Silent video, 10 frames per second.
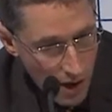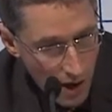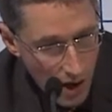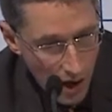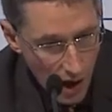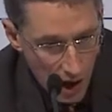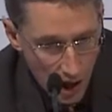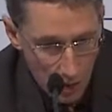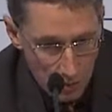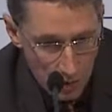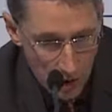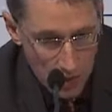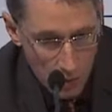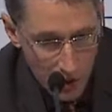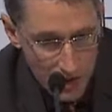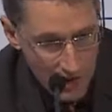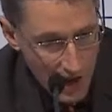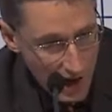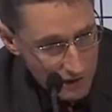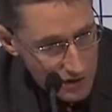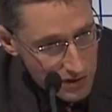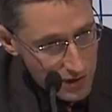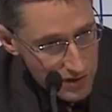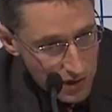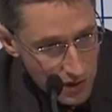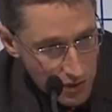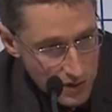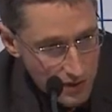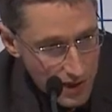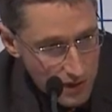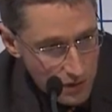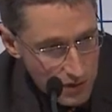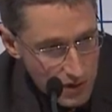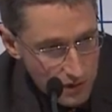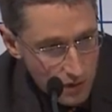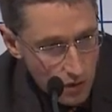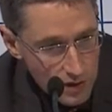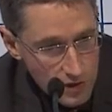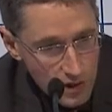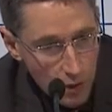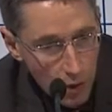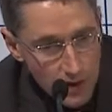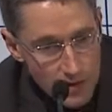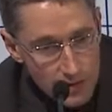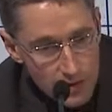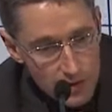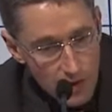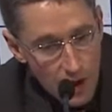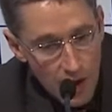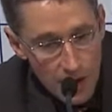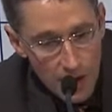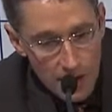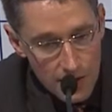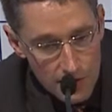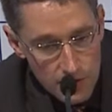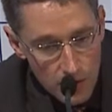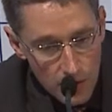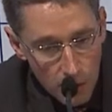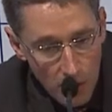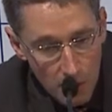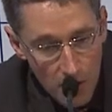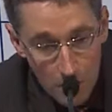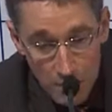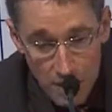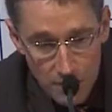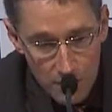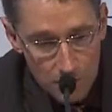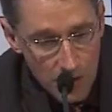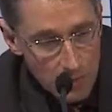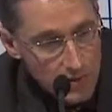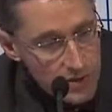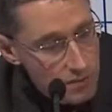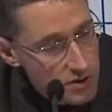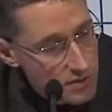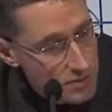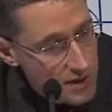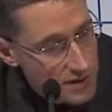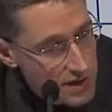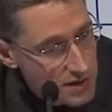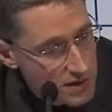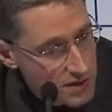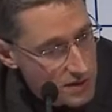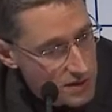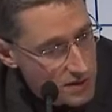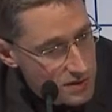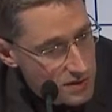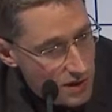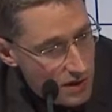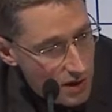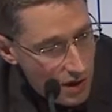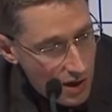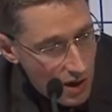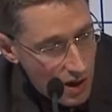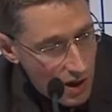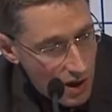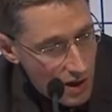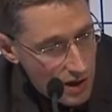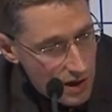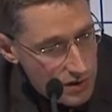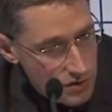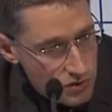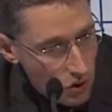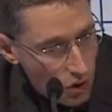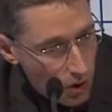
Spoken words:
I mean, white doesn't have to do this. I can also take on d4. It's clear white is doing well. Maybe this bishop takes h6 is strong.